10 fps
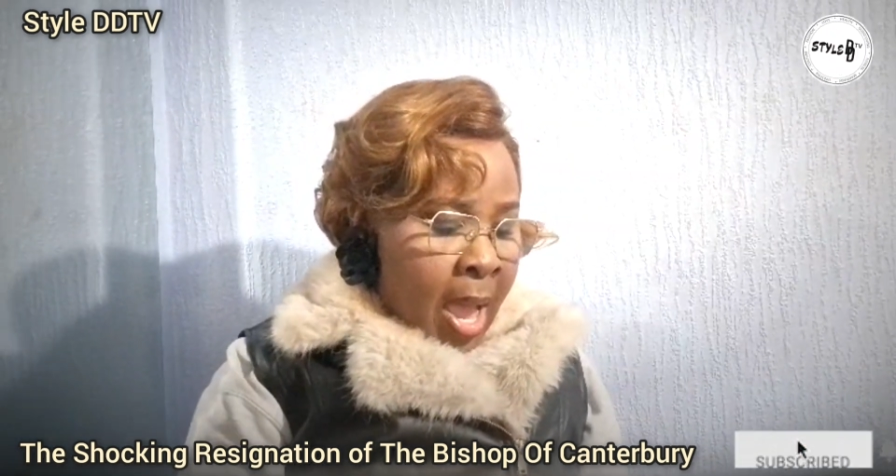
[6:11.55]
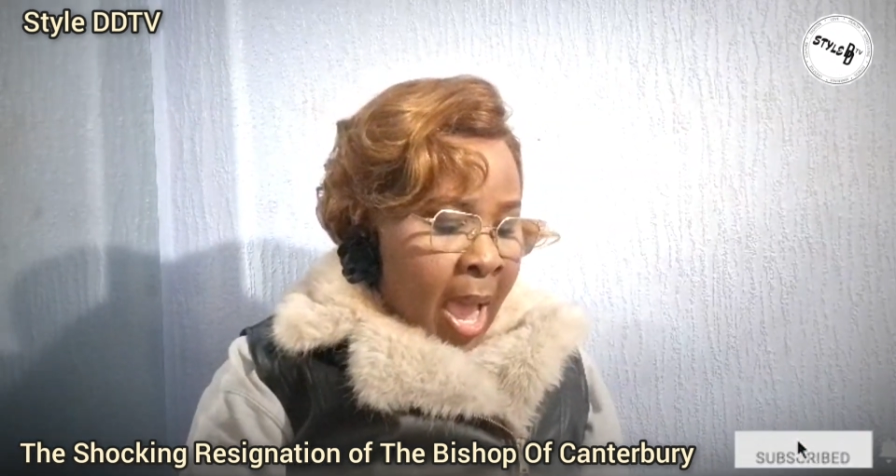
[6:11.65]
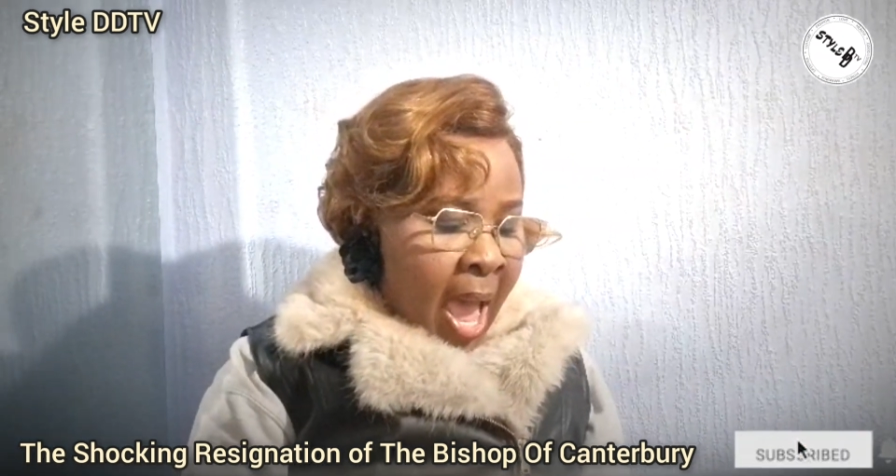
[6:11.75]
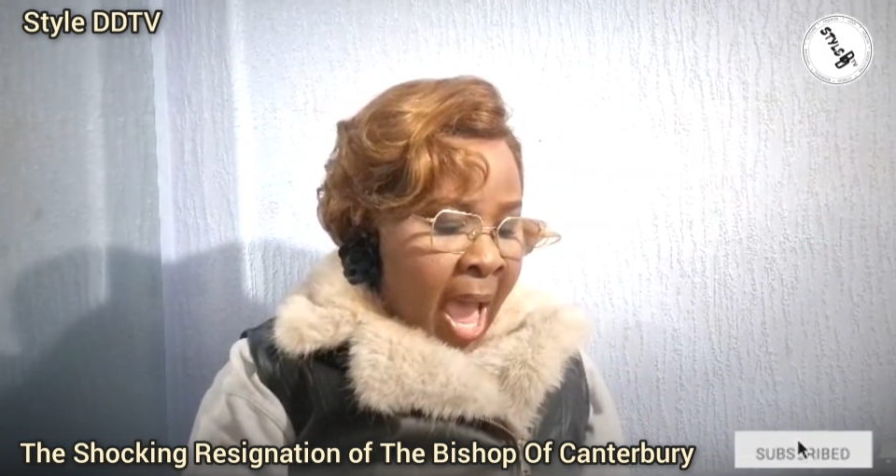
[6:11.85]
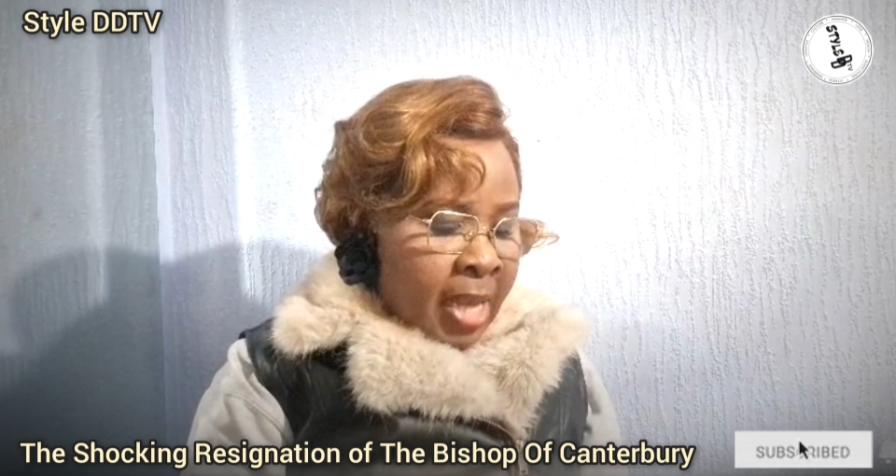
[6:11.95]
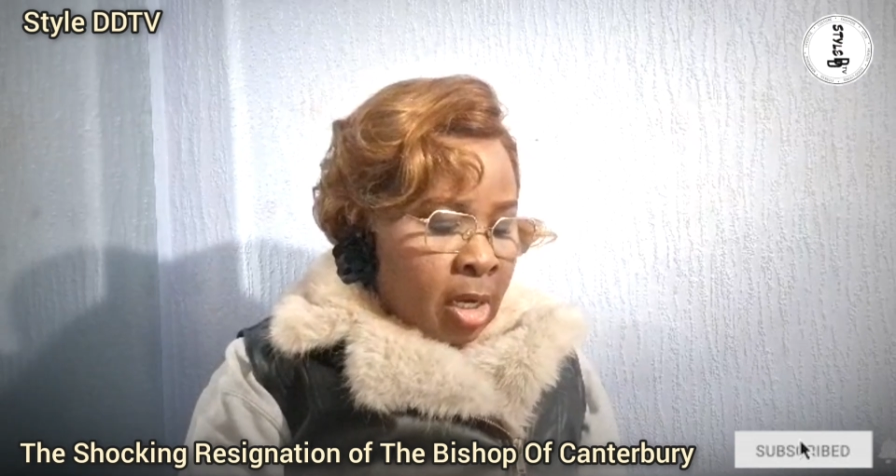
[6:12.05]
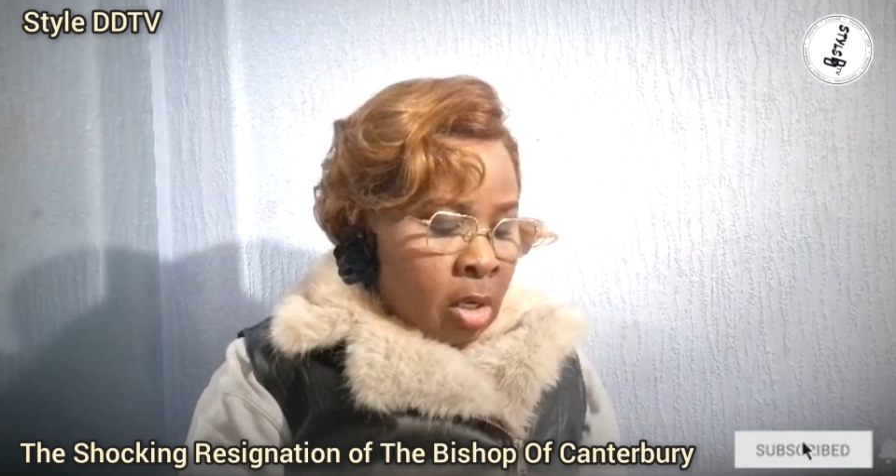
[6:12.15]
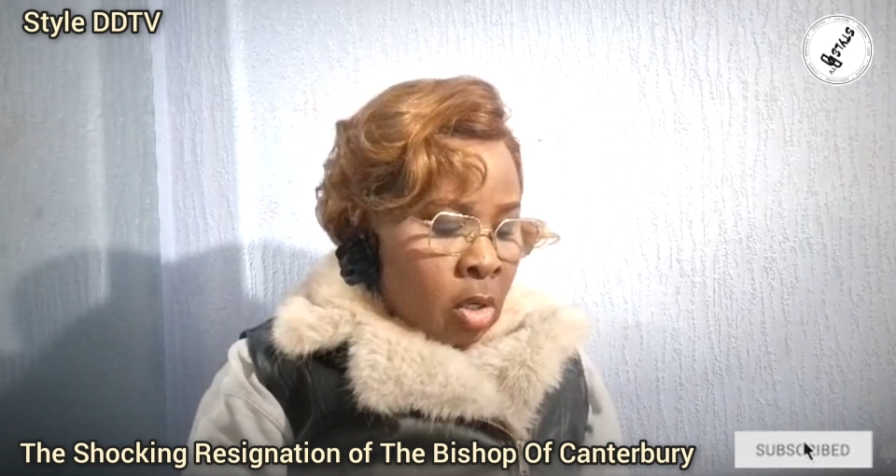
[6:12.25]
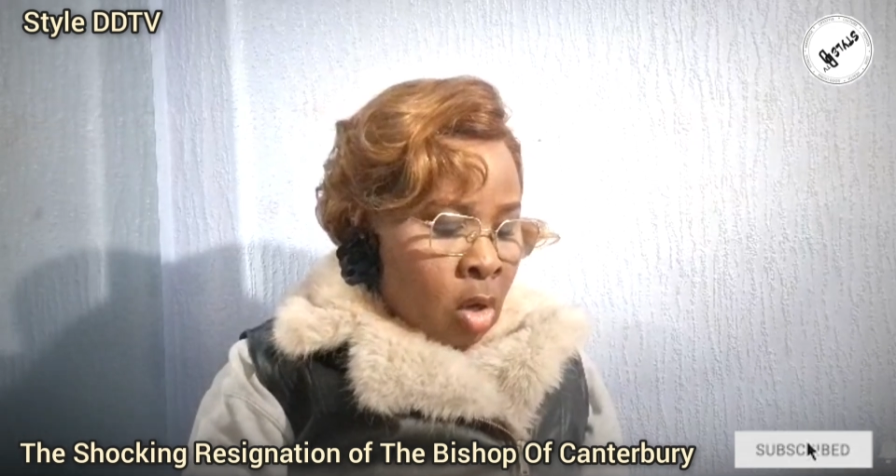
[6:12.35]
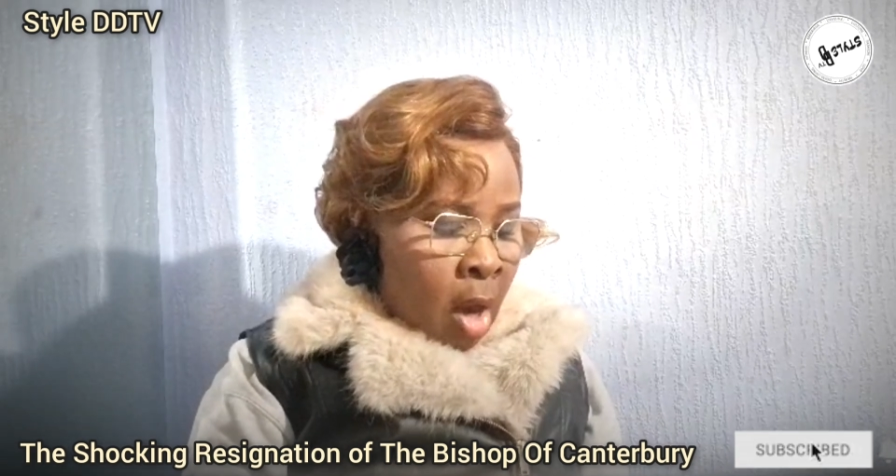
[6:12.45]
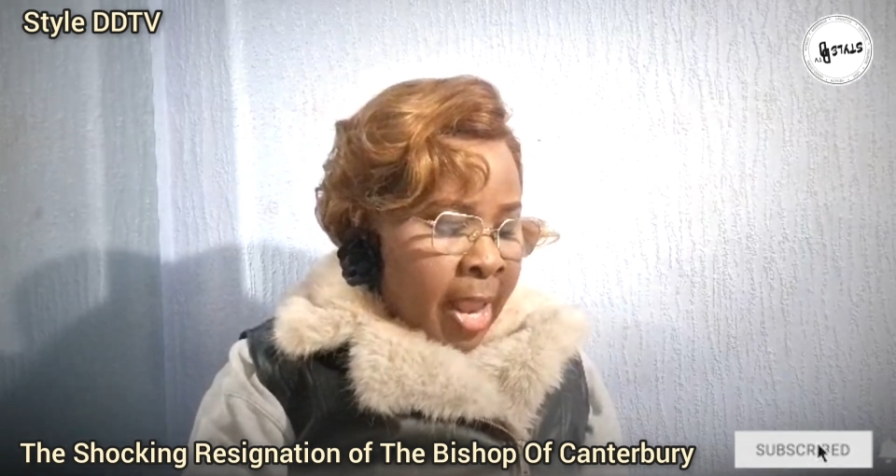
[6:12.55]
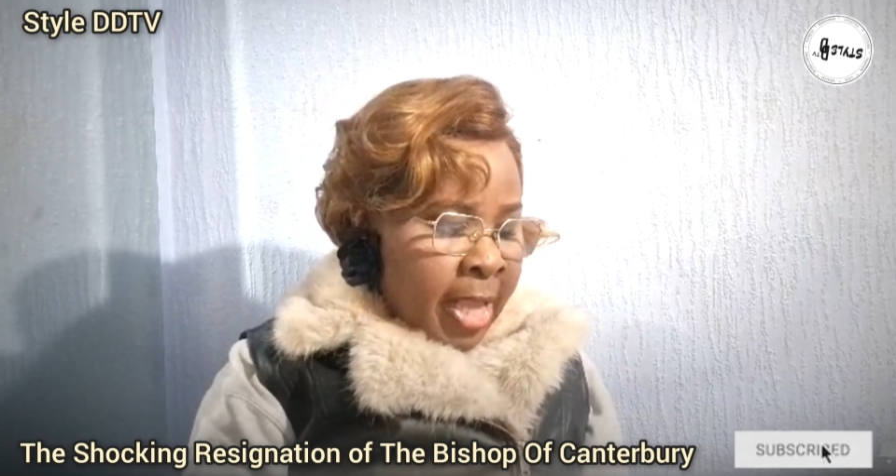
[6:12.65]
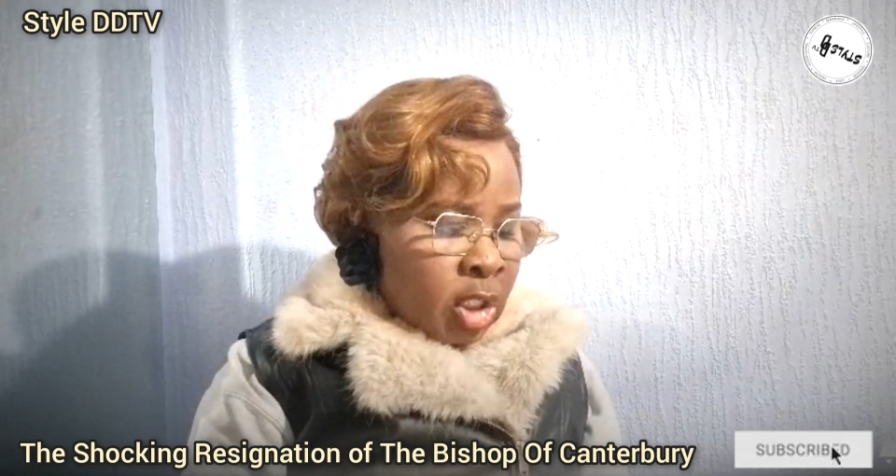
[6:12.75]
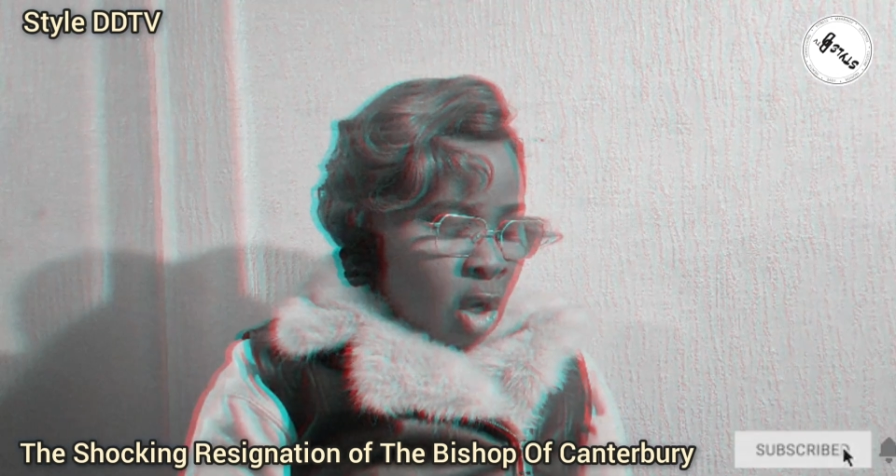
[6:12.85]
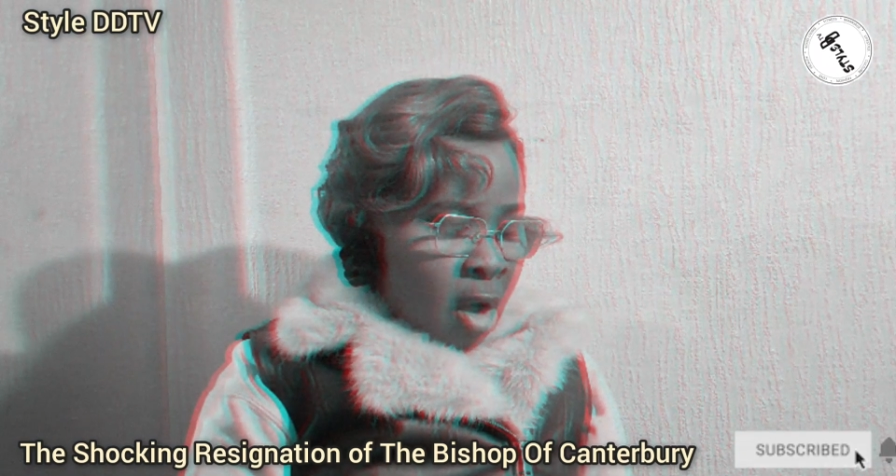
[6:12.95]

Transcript: had knowledge